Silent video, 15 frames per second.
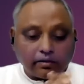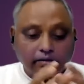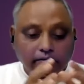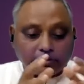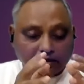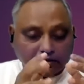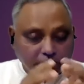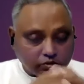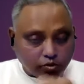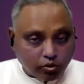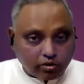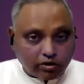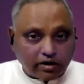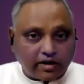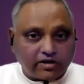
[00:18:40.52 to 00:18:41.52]
this
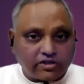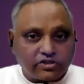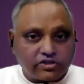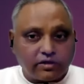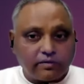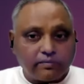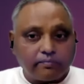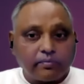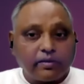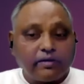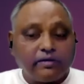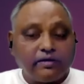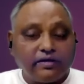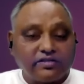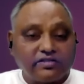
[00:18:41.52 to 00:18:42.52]
correlation
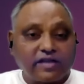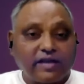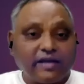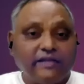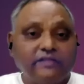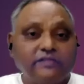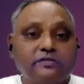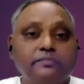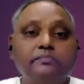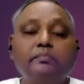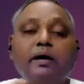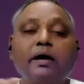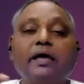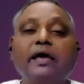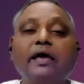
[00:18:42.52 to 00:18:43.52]
decides
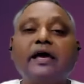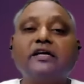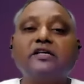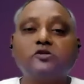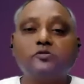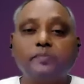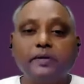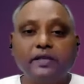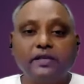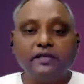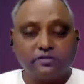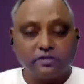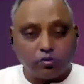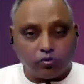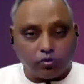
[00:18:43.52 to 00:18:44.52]
my
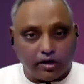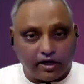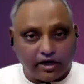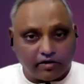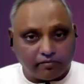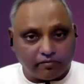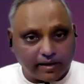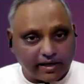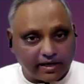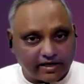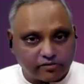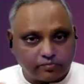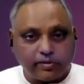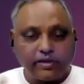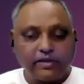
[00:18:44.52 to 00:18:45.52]
experience, the quality of my
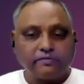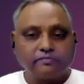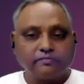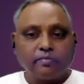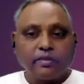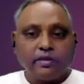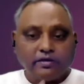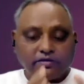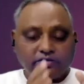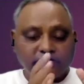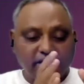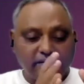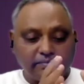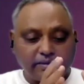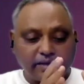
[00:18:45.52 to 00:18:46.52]
experience.
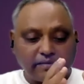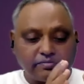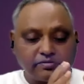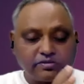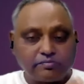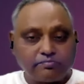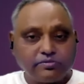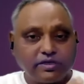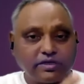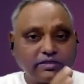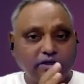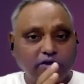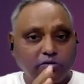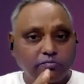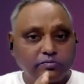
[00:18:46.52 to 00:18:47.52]
Sometimes
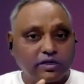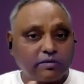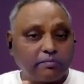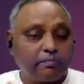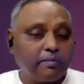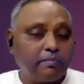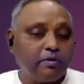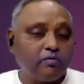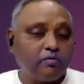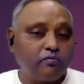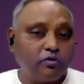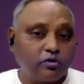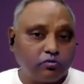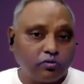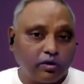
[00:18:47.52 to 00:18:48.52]
subject and object may be of
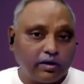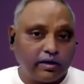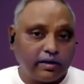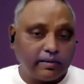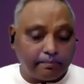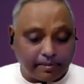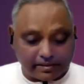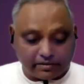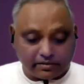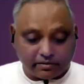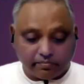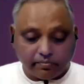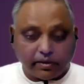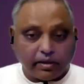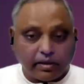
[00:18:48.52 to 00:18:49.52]
good quality, but
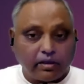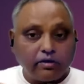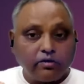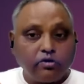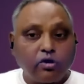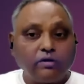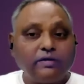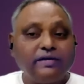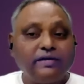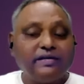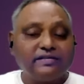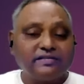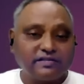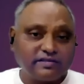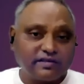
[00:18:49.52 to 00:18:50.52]
not
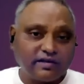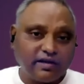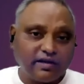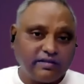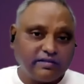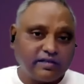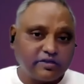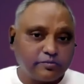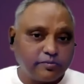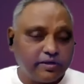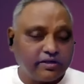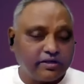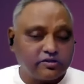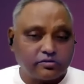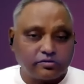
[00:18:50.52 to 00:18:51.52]
necessarily the
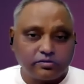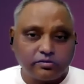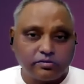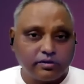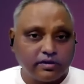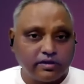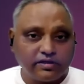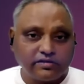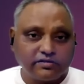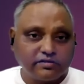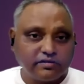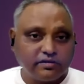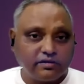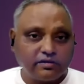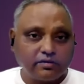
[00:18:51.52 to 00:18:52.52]
experience is
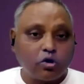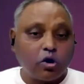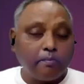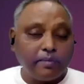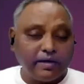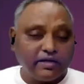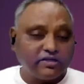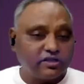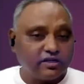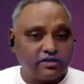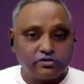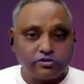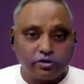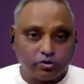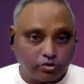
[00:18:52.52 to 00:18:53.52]
the combination
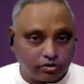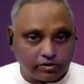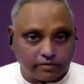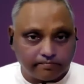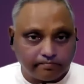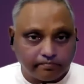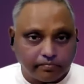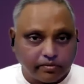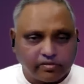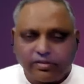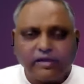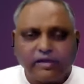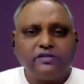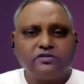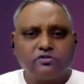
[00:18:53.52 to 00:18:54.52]
is the good.
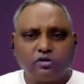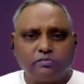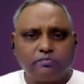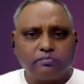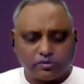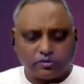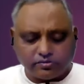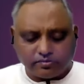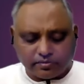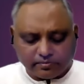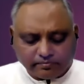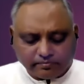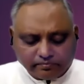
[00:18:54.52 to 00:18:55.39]
That is not possible.